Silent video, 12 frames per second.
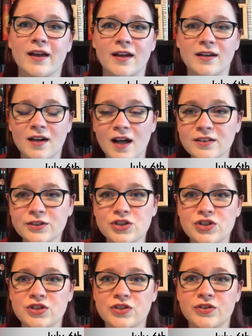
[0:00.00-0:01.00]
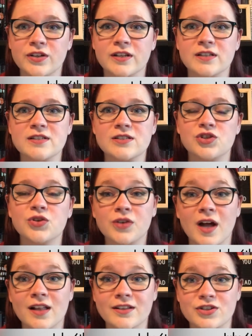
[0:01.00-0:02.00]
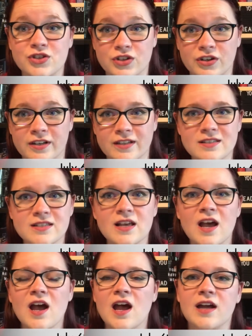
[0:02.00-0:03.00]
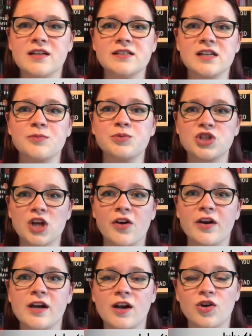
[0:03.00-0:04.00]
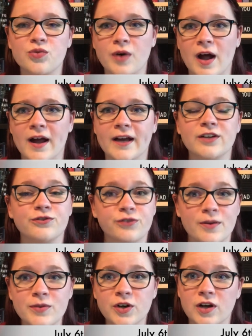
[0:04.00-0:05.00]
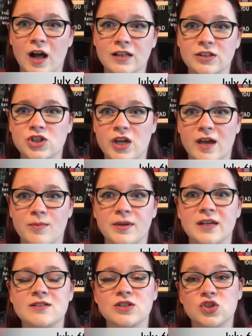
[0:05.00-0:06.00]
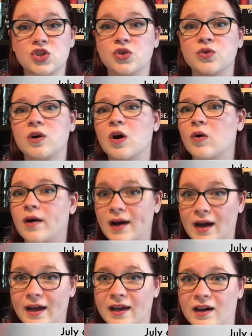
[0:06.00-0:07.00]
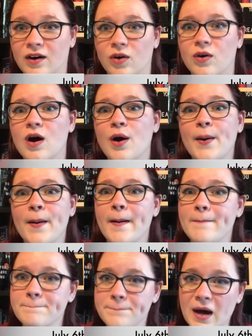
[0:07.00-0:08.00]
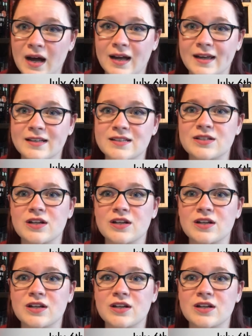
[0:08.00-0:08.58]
a college student, two college students end up sharing a ride from their college campus to Ohio, but